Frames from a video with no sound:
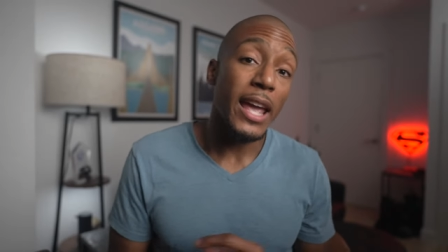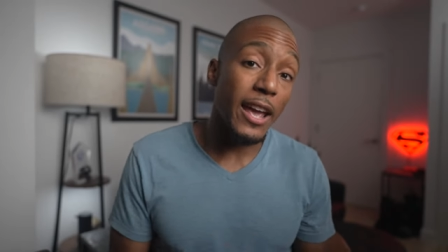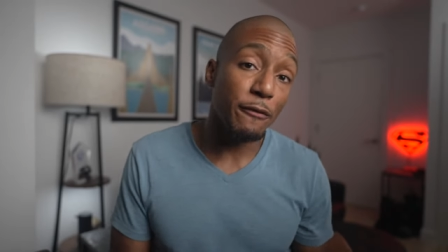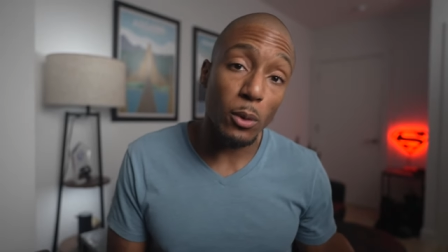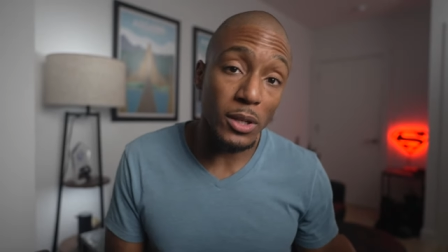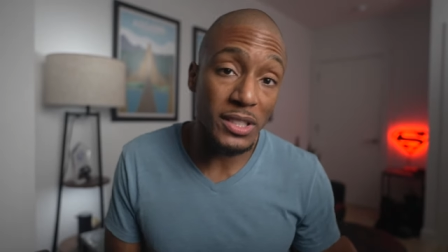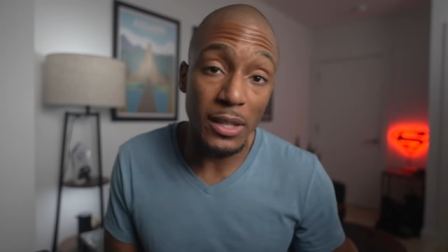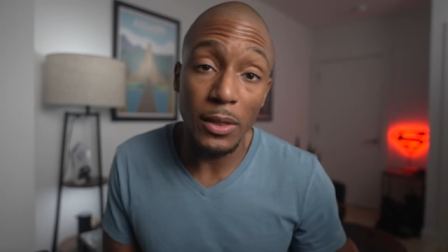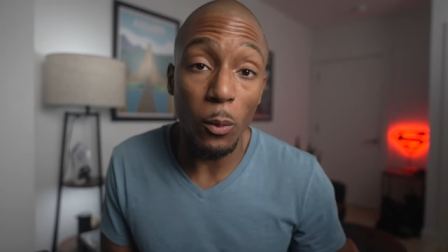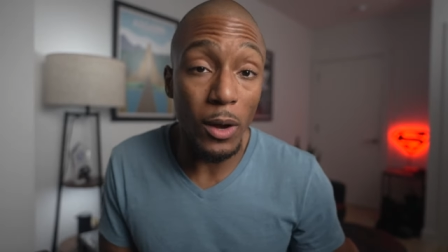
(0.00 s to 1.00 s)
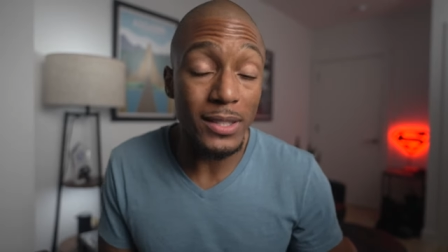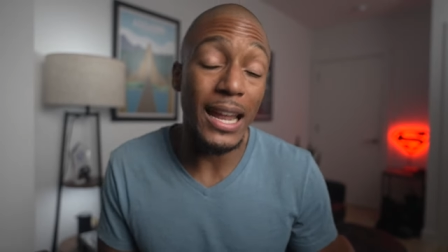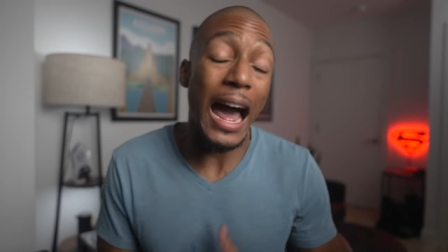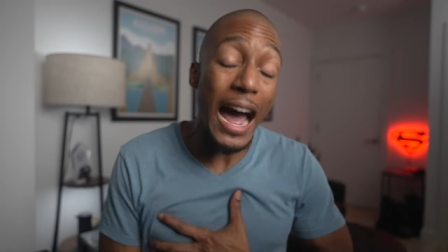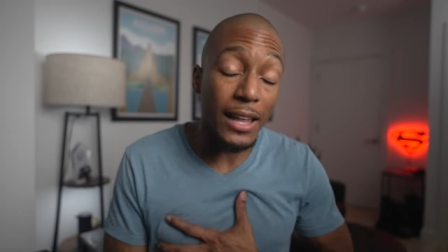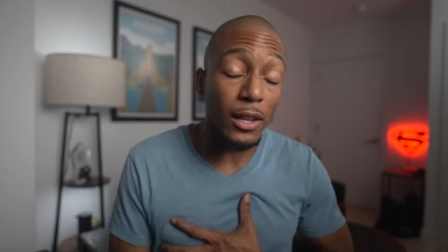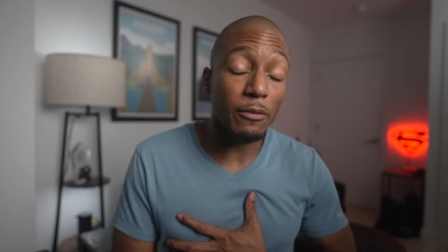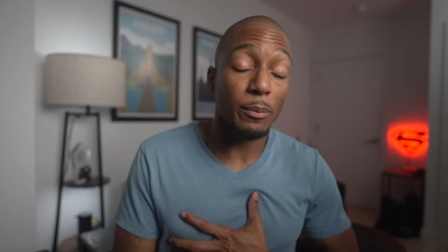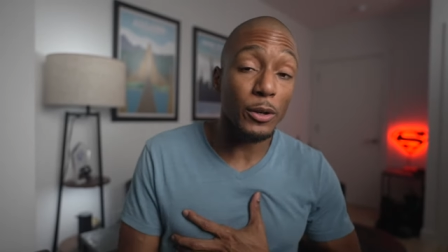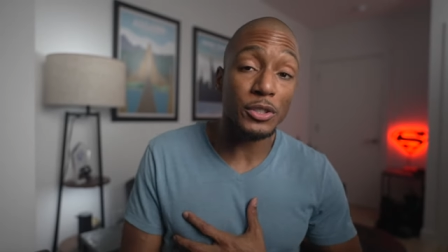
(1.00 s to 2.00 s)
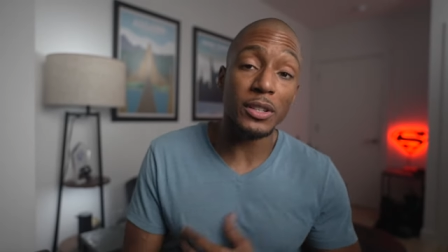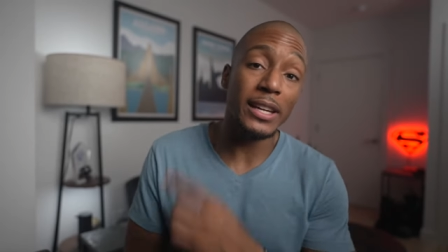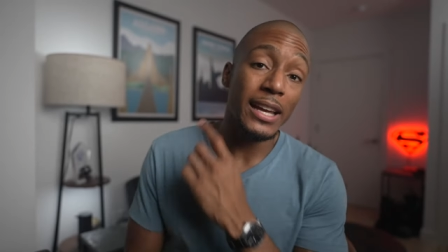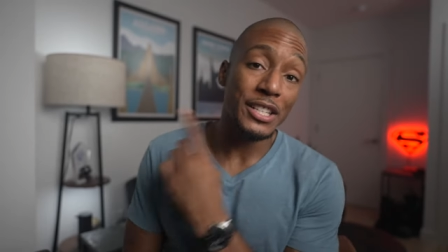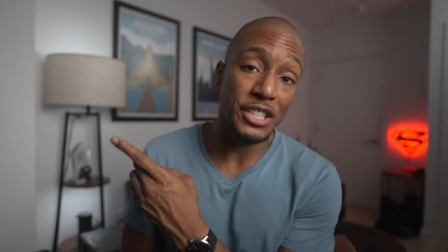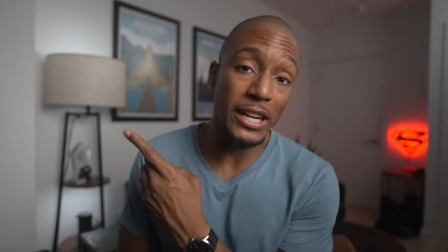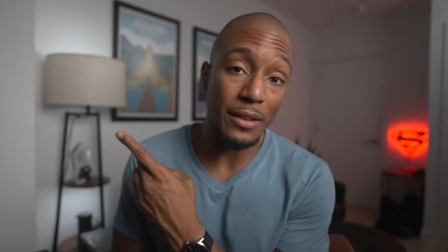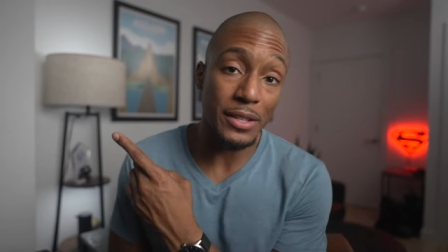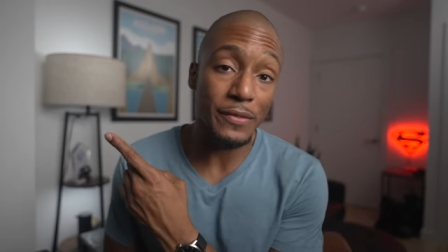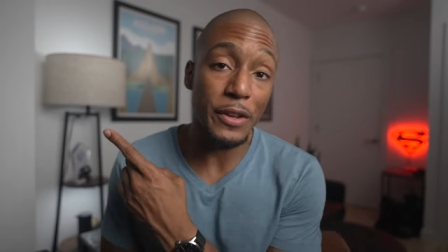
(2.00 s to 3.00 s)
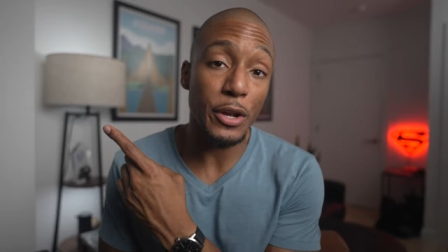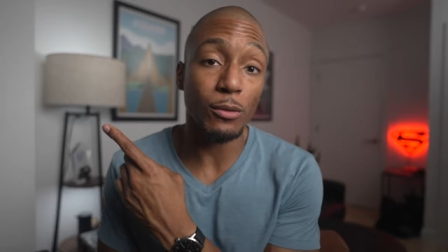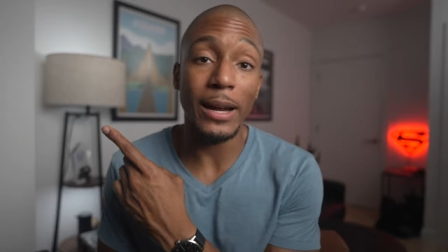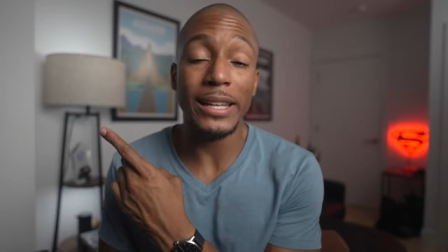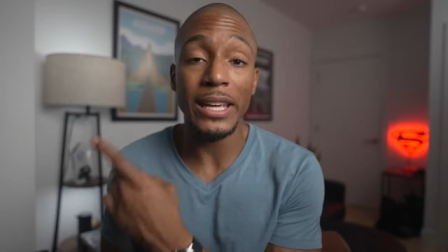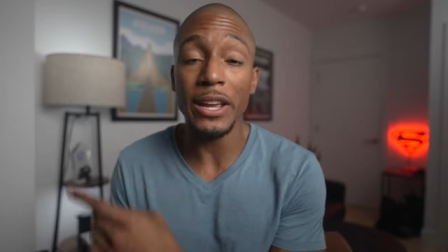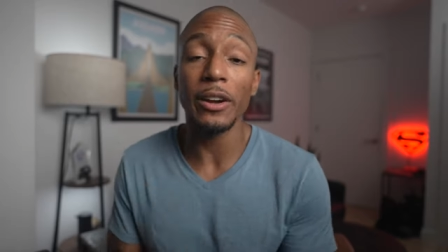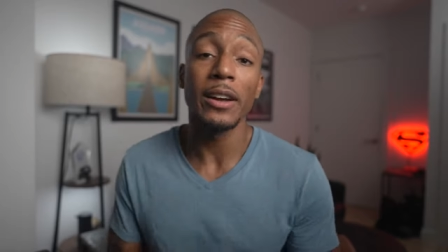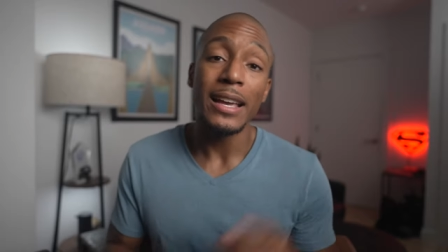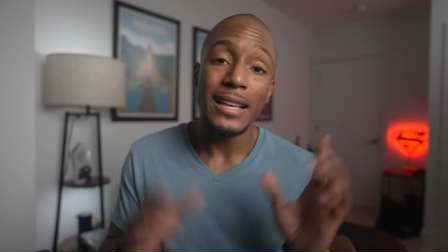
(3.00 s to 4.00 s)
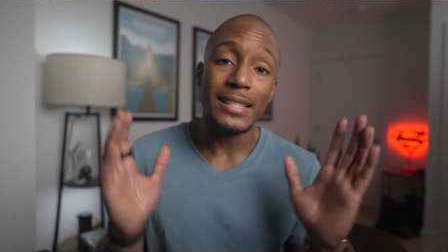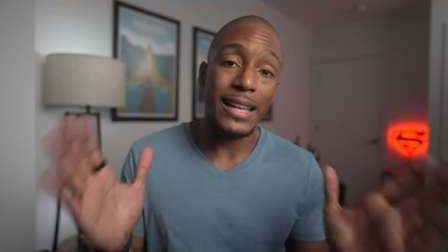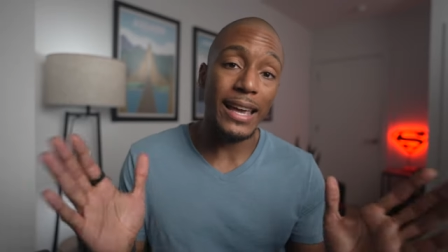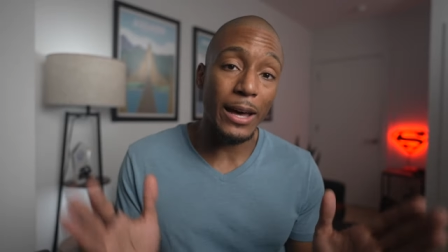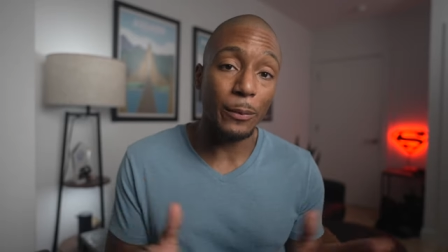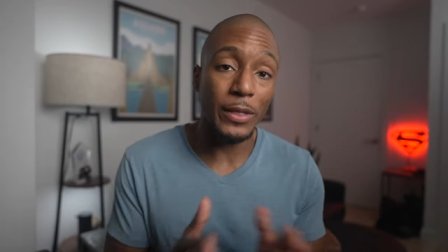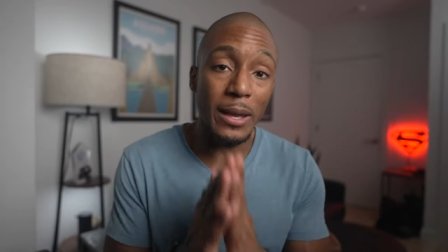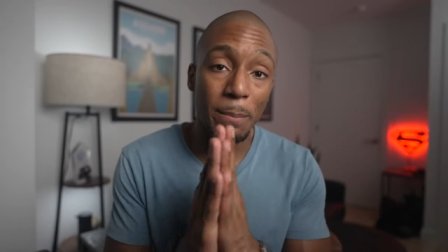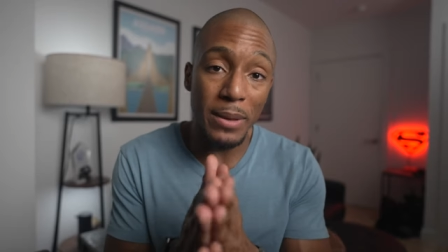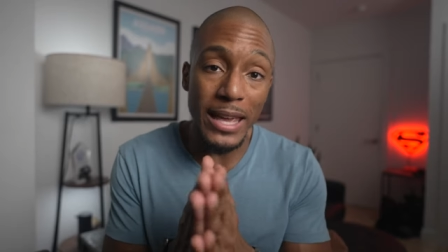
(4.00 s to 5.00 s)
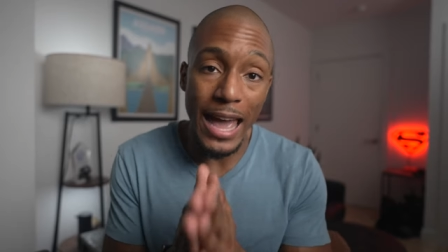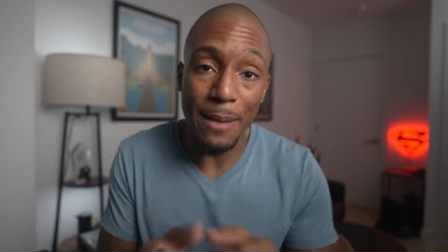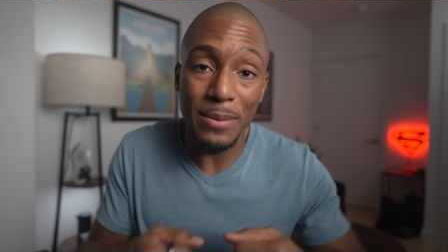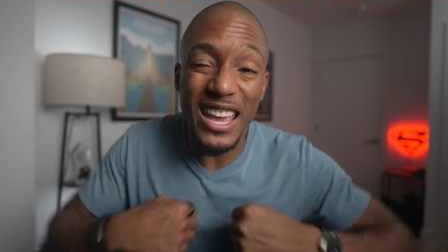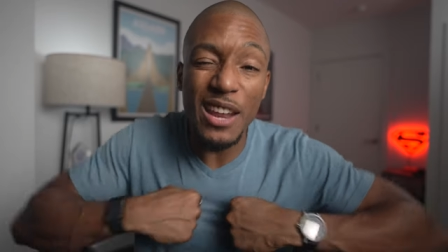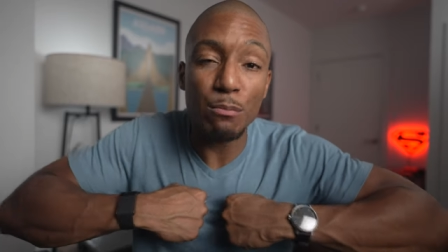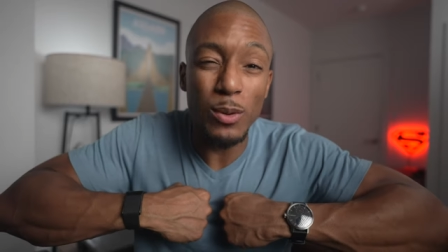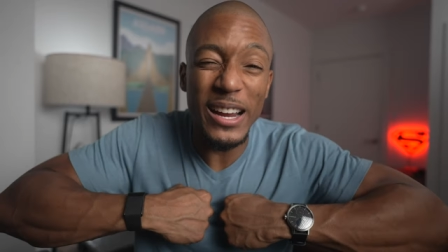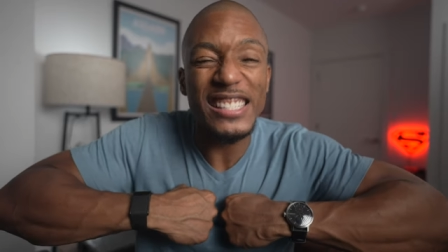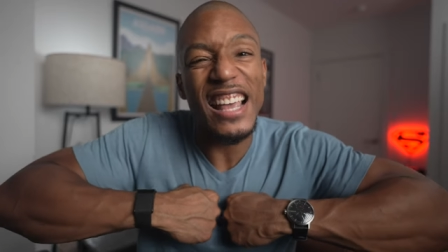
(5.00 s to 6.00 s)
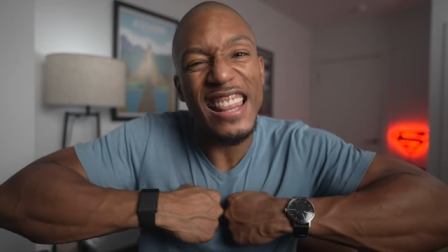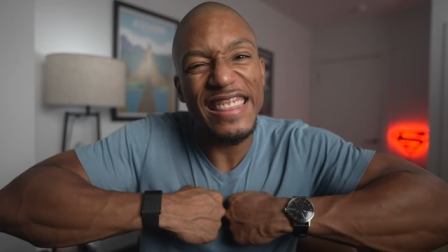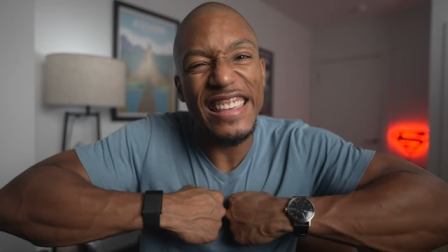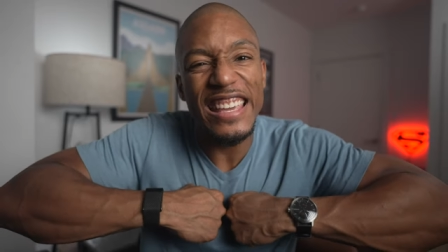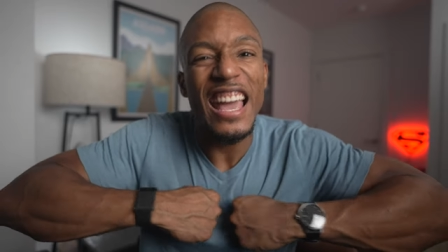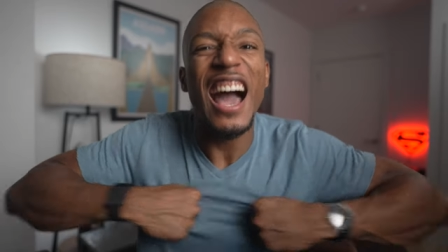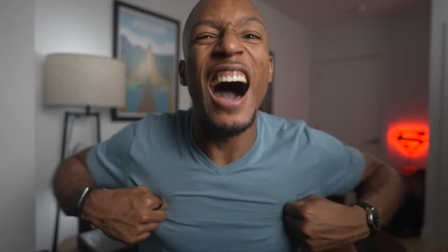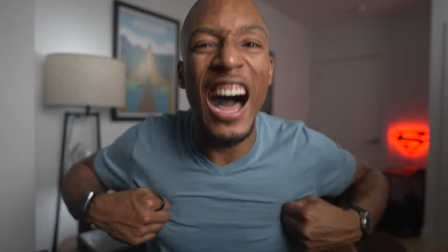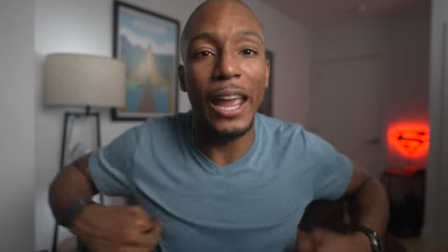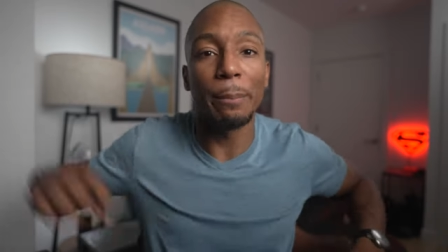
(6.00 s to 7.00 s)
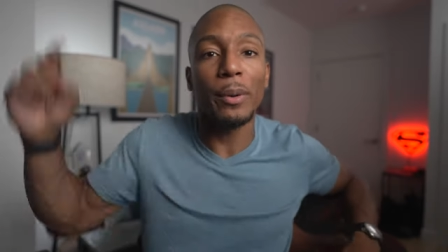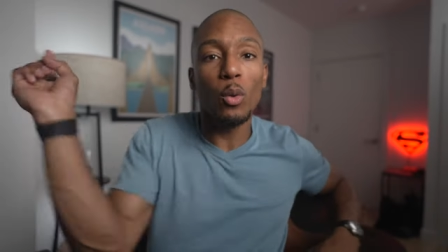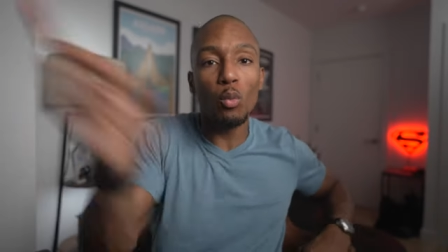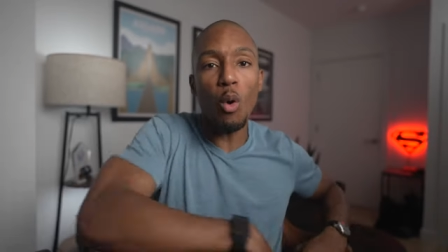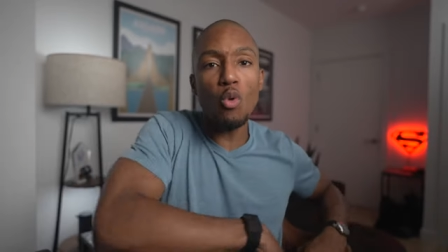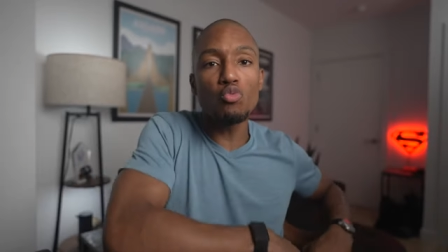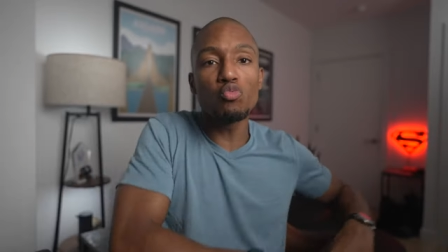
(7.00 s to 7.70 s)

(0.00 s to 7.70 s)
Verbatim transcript: If you want to see the ones that I love personally, check out this video right here. Stay healthy, be happy, and embrace the hype. Woo!